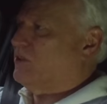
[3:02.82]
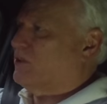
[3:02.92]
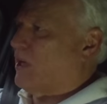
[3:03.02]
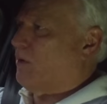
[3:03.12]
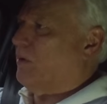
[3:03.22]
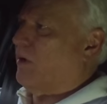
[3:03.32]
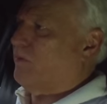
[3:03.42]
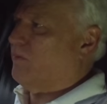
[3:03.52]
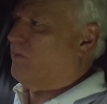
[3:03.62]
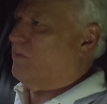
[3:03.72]
So
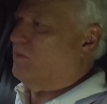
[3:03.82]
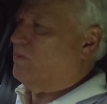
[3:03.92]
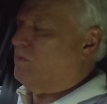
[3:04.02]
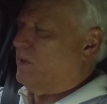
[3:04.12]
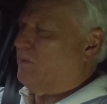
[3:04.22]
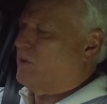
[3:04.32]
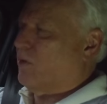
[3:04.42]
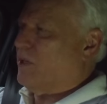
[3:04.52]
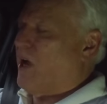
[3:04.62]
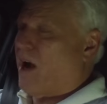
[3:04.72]
I've we've
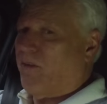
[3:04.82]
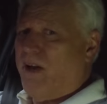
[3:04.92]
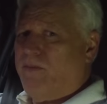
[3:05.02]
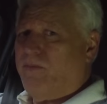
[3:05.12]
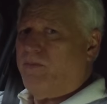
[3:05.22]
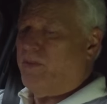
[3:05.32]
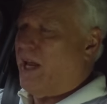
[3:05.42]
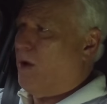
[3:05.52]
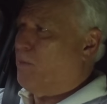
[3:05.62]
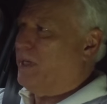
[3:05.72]
got the RF
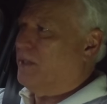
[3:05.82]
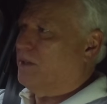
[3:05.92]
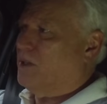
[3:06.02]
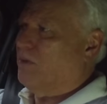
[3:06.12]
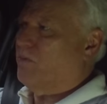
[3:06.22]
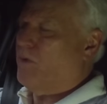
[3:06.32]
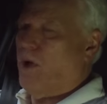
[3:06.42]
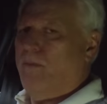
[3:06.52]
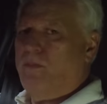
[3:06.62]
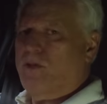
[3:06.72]
now beacon
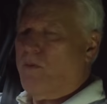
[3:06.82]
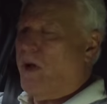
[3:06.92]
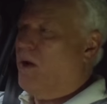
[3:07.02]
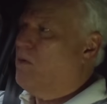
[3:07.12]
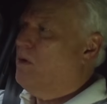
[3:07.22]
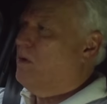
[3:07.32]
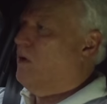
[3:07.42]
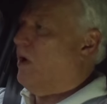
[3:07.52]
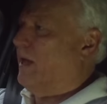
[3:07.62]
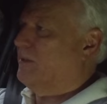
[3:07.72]
confirmed as well
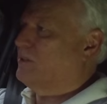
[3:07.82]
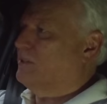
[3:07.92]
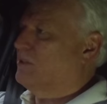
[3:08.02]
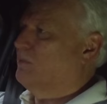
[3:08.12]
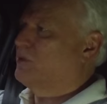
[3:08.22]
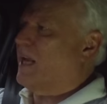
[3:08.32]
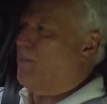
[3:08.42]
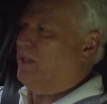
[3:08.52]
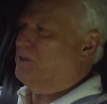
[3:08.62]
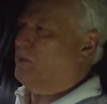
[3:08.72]
at the system. So that
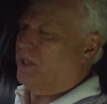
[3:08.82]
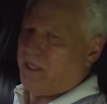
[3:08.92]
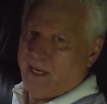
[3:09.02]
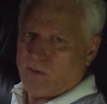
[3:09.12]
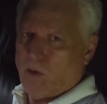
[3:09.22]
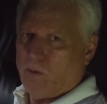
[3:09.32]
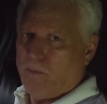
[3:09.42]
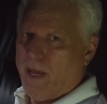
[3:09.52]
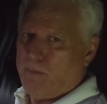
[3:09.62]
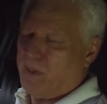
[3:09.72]
means we can now call the
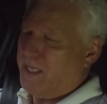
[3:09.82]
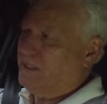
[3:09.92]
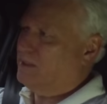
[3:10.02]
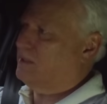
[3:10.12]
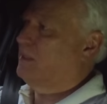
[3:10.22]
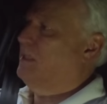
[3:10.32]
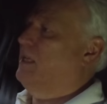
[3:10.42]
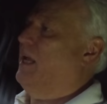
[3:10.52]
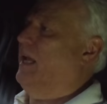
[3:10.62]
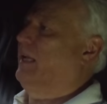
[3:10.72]
Met Police
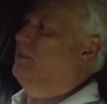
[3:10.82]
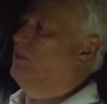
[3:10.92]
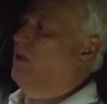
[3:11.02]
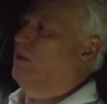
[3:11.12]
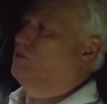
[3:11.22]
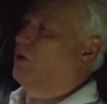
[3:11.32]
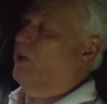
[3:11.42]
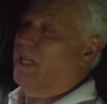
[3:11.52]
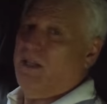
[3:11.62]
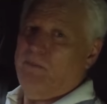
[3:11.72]
and
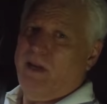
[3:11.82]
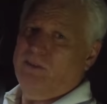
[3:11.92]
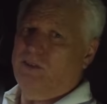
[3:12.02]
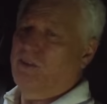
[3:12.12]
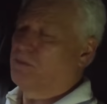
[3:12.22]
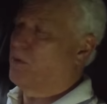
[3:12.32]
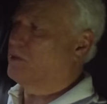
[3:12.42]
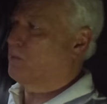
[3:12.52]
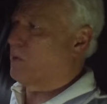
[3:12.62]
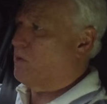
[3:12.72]
try and get them there as soon as
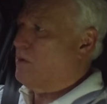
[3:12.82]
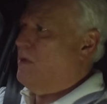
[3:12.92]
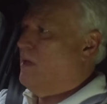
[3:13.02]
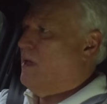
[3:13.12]
possible